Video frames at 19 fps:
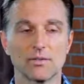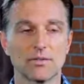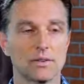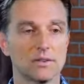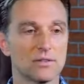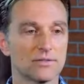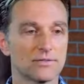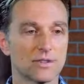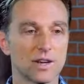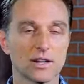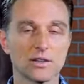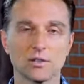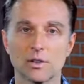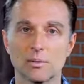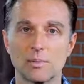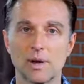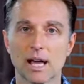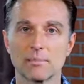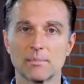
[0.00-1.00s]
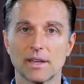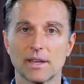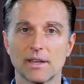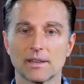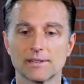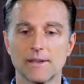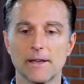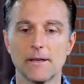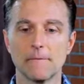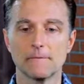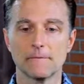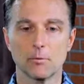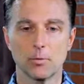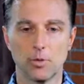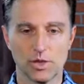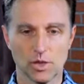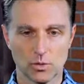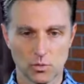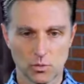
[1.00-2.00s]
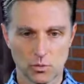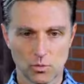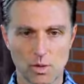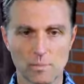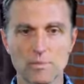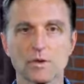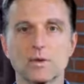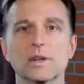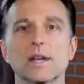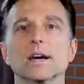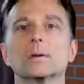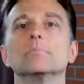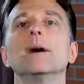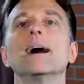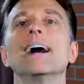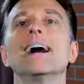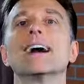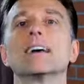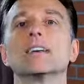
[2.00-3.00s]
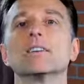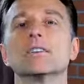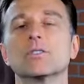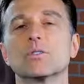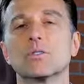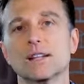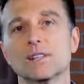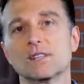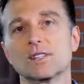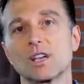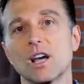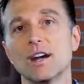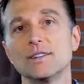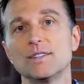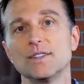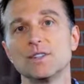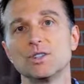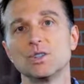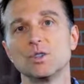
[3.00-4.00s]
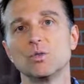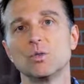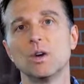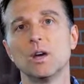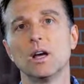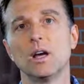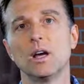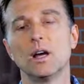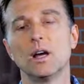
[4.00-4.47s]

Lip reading: from the front or the back, because when you whip your neck back, you create scar tissue